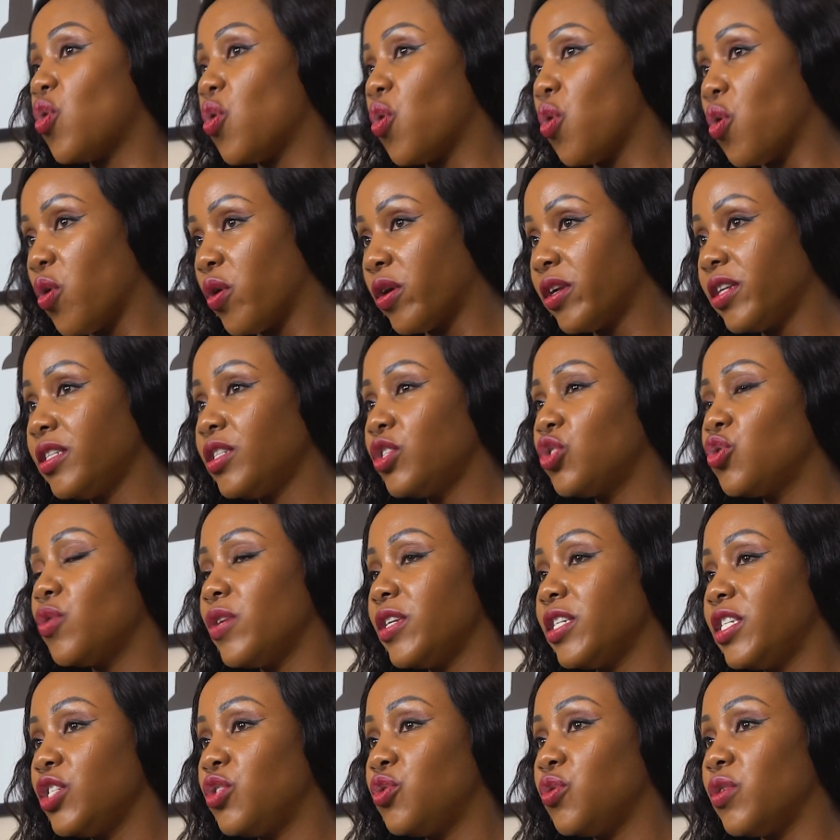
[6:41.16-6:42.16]
on,
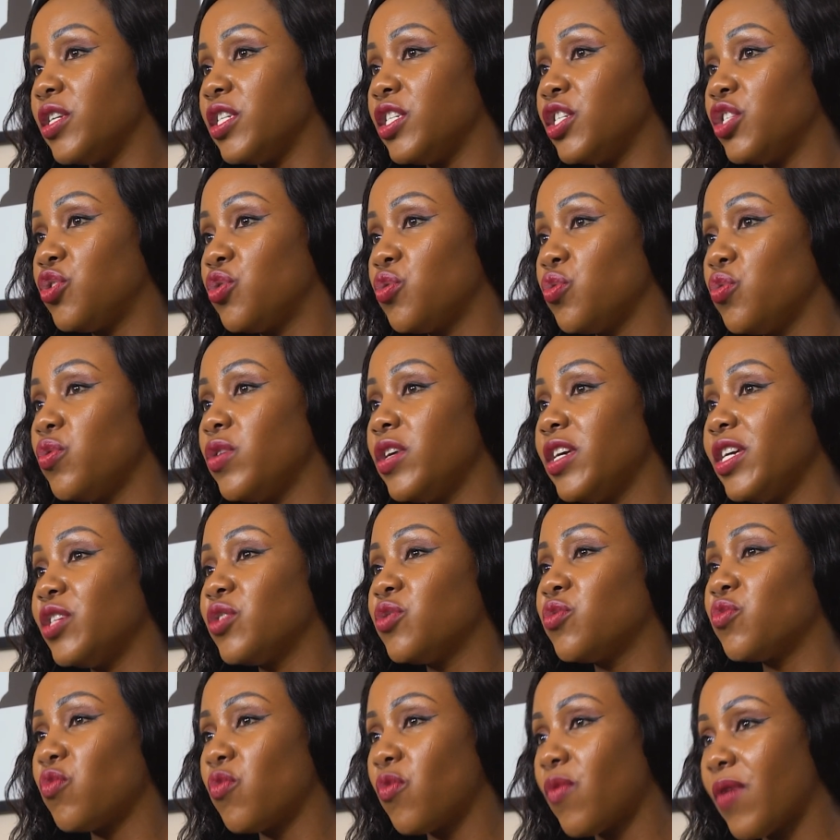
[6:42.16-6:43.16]
2022 is
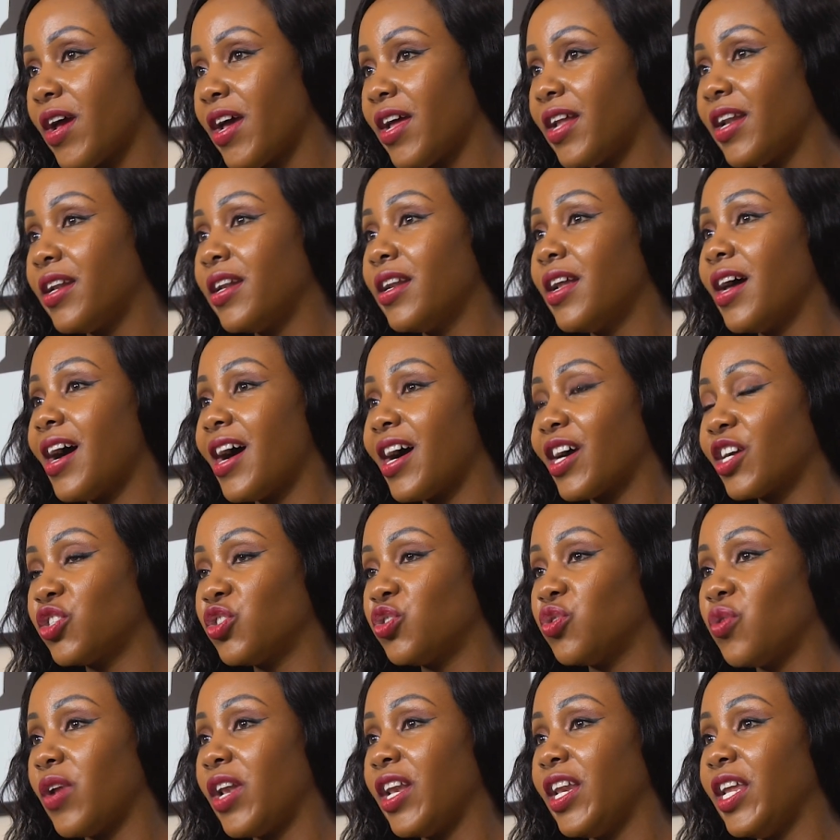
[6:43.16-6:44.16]
when
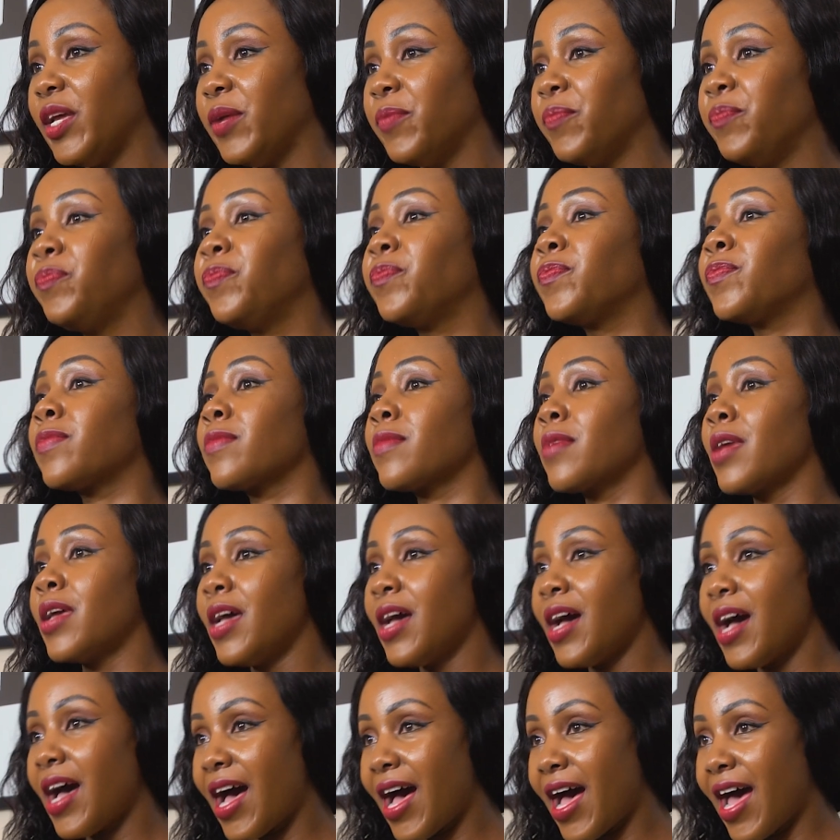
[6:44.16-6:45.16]
actually
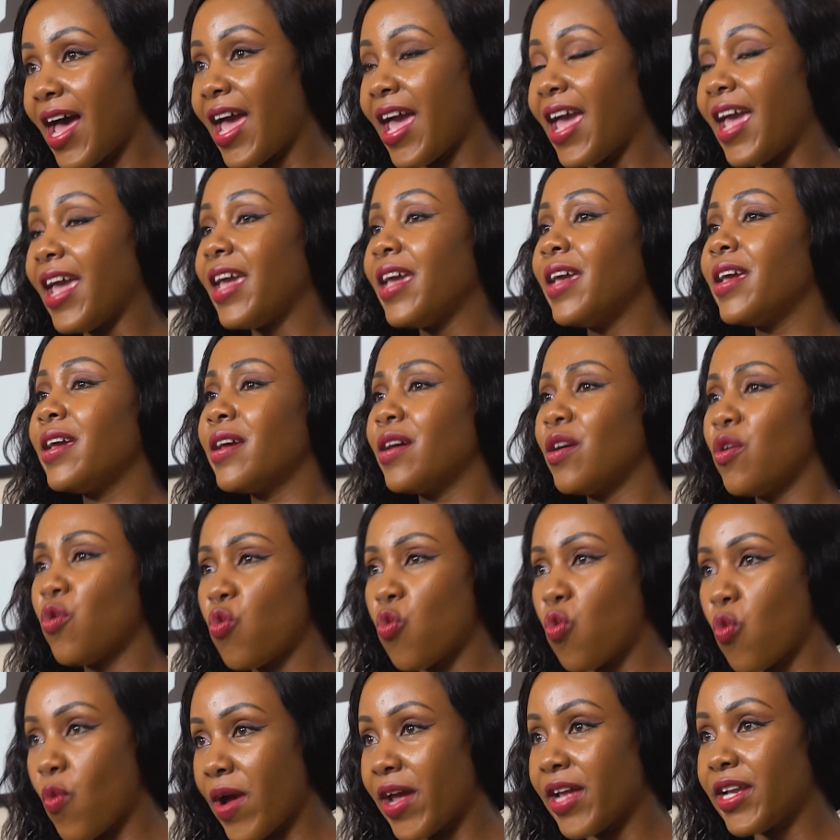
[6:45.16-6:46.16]
I
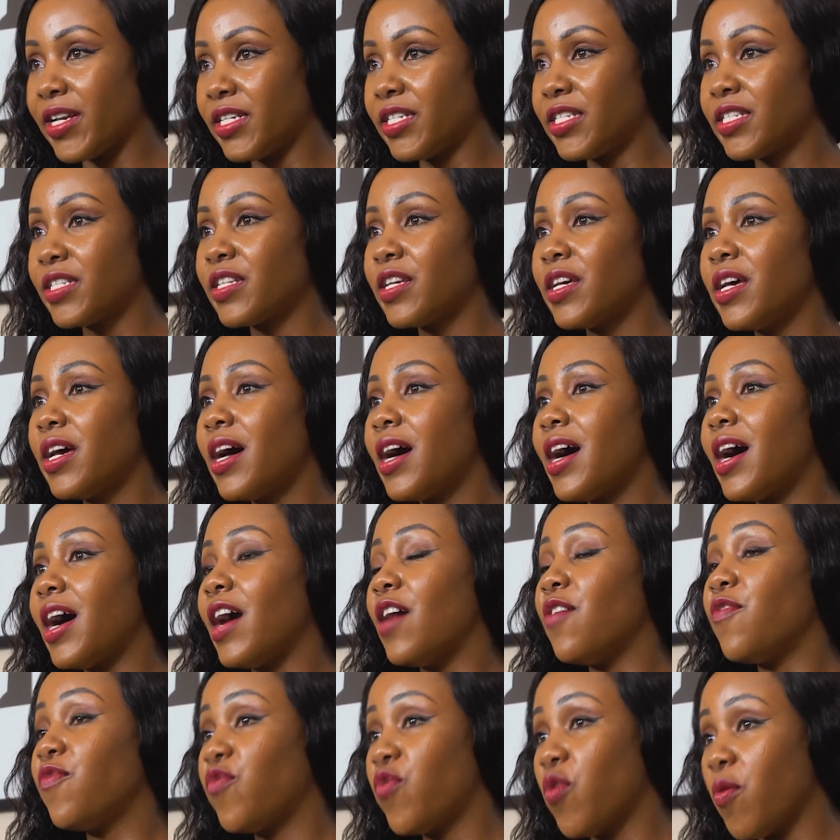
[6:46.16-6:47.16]
went
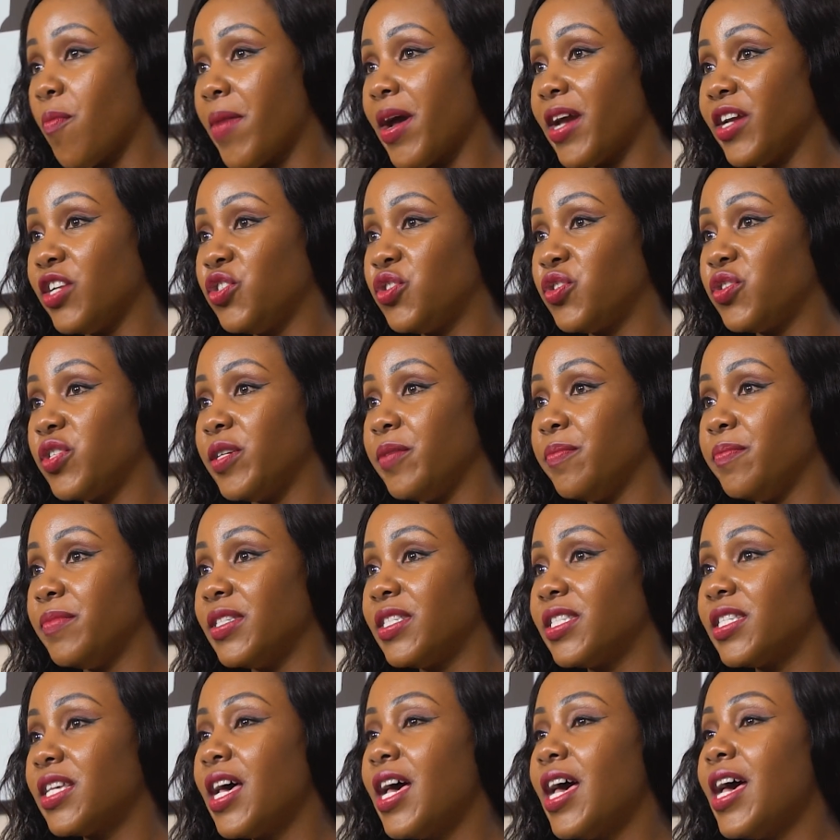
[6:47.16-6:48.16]
for my dreams.
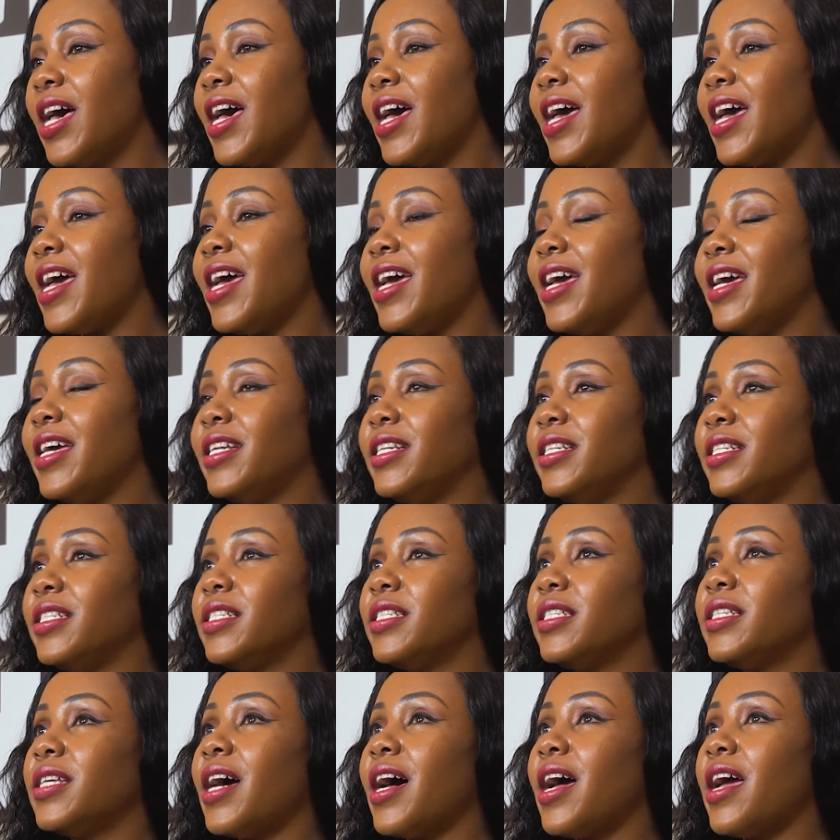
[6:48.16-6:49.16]

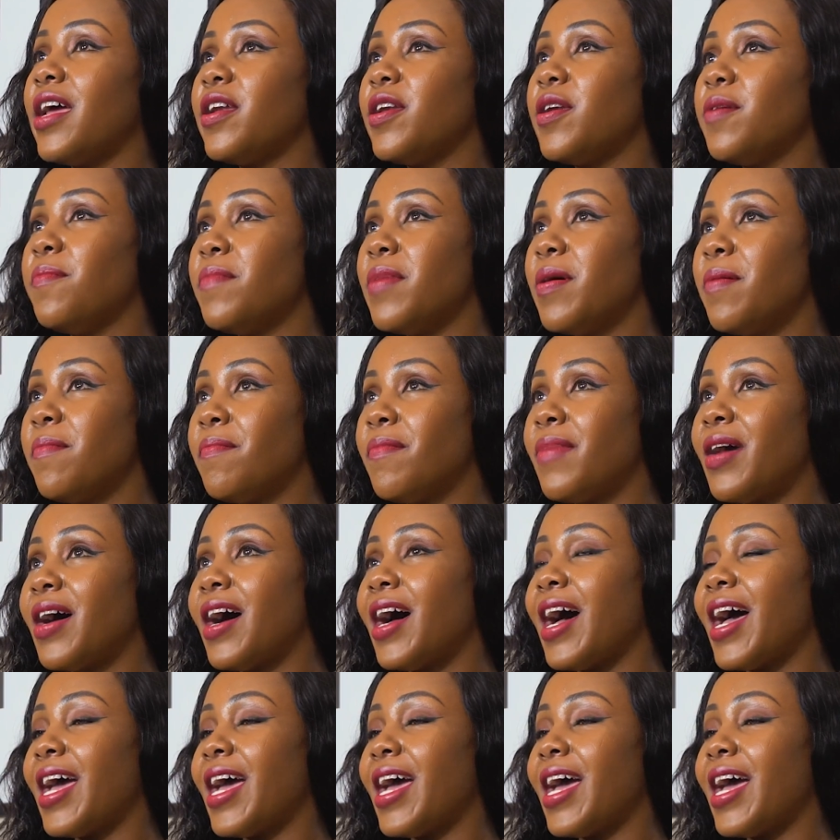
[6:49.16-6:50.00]
And I remember